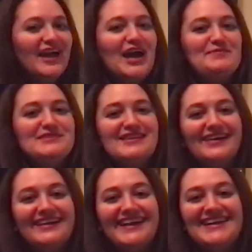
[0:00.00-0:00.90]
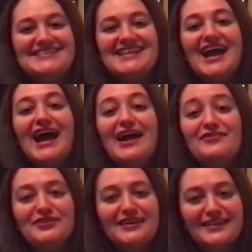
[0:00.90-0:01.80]
I'm sorry, guys. I
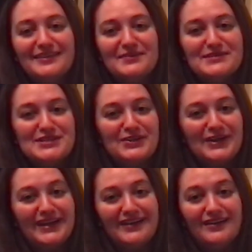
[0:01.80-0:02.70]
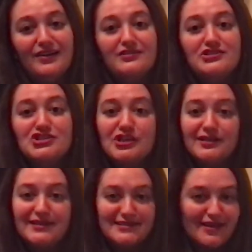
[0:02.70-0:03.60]
forgot there was a crayon called
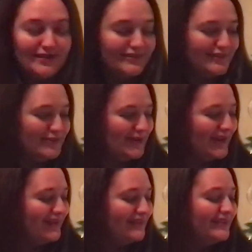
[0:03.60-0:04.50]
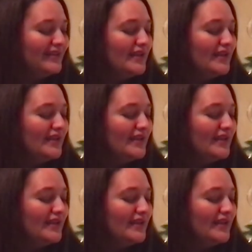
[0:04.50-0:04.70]
Chunky Toddler Crayon.